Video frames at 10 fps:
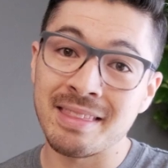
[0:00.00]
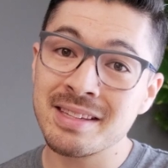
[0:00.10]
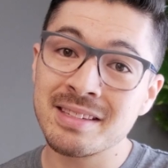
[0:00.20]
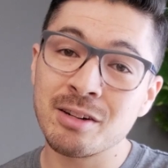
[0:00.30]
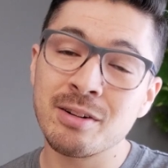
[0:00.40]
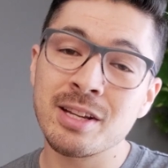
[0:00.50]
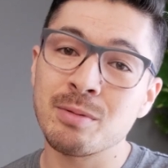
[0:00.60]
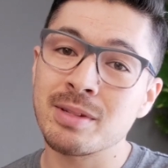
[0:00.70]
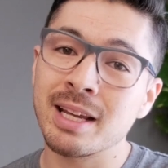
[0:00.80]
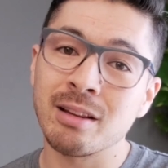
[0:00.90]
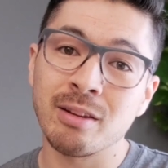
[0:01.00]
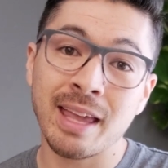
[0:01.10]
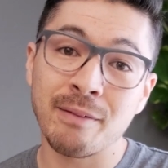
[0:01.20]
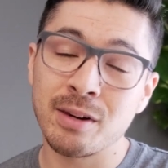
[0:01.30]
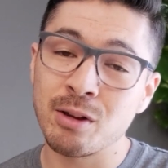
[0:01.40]
in this series, we take a look
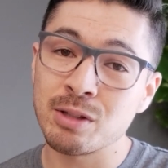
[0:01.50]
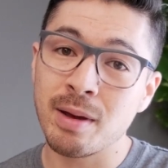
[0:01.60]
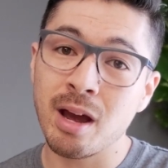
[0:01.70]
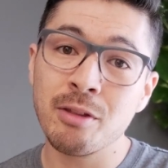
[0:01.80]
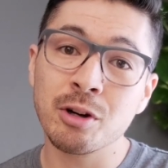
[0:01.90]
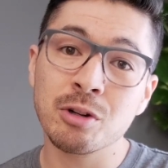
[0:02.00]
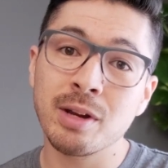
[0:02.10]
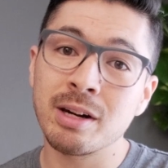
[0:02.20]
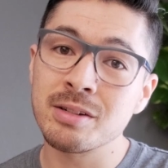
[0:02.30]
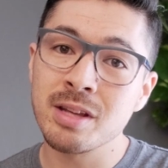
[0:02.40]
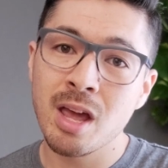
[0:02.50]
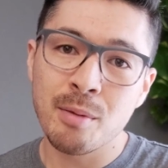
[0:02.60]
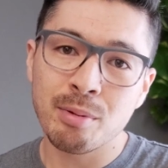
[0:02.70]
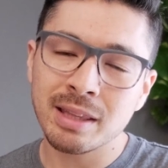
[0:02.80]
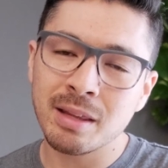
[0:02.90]
at videos by other creators,
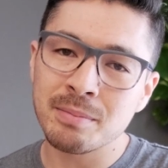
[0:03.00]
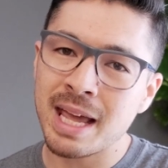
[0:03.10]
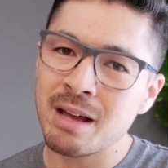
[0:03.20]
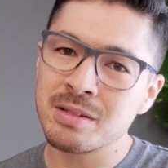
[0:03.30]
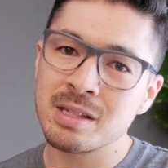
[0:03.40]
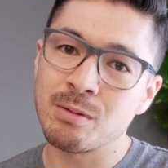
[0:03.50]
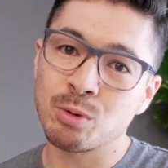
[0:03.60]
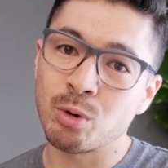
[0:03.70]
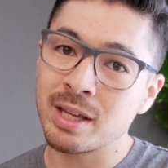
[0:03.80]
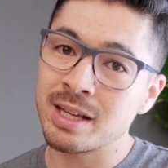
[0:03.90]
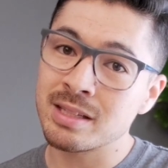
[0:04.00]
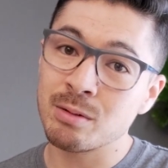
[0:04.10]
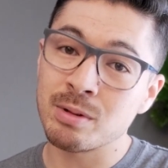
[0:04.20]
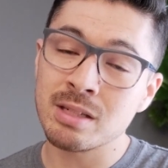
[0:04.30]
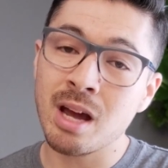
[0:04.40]
break them down, see what's working,
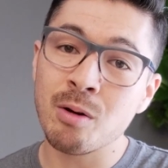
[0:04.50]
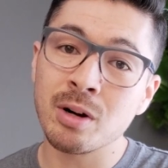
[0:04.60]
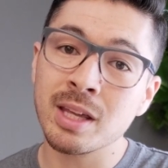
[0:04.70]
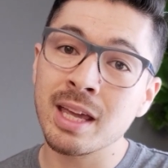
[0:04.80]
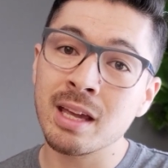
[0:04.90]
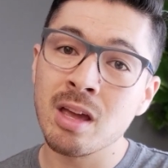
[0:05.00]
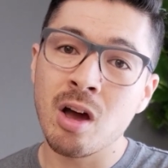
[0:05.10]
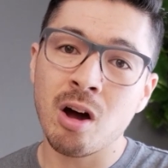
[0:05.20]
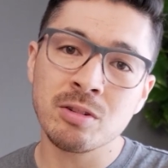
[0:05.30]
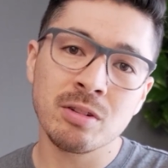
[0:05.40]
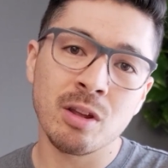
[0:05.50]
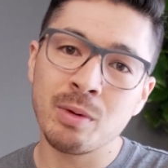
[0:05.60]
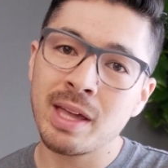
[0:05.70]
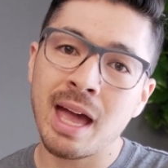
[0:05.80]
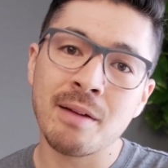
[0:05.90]
see what's not working, also that
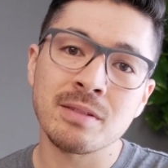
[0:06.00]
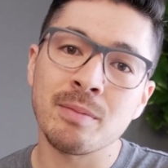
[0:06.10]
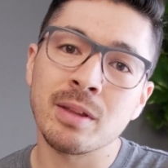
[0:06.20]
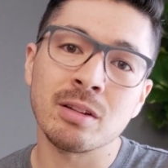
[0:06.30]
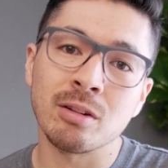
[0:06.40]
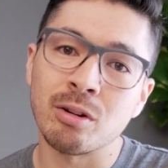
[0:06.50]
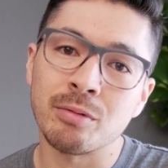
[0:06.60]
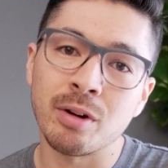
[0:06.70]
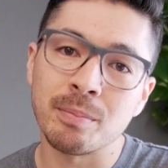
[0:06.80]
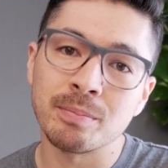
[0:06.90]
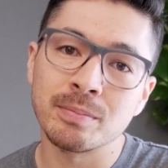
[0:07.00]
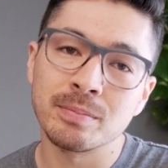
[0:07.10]
we have something to learn from.